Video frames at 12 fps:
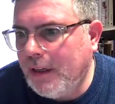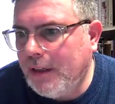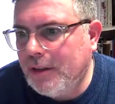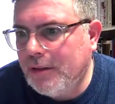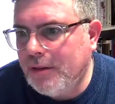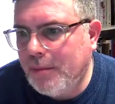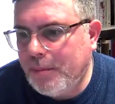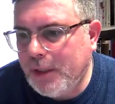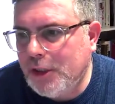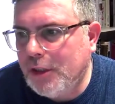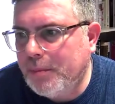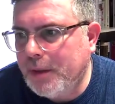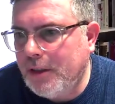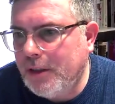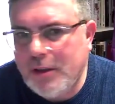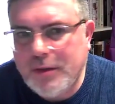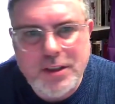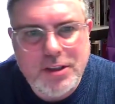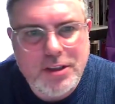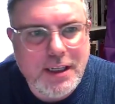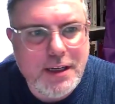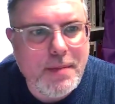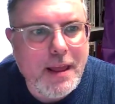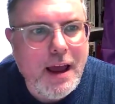Lincoln Bishop
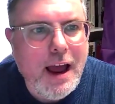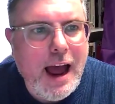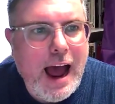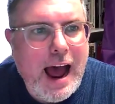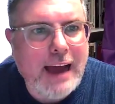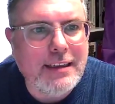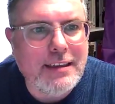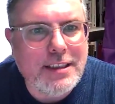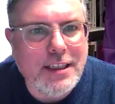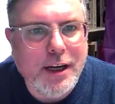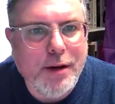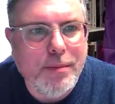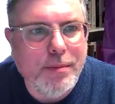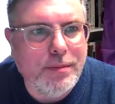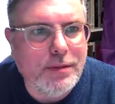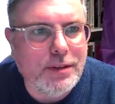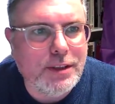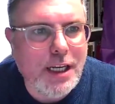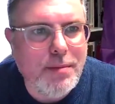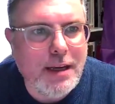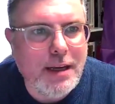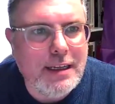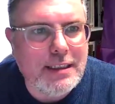University. And Tim